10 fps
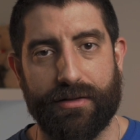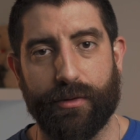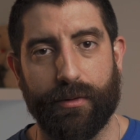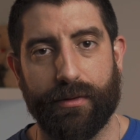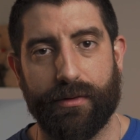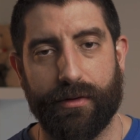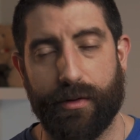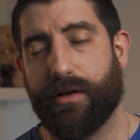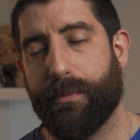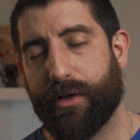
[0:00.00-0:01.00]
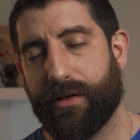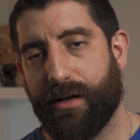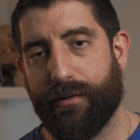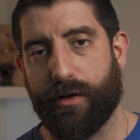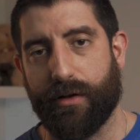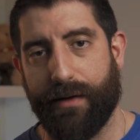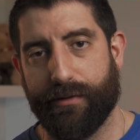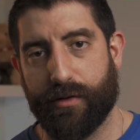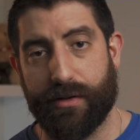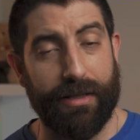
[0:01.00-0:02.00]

to, to your computer if you don't have those.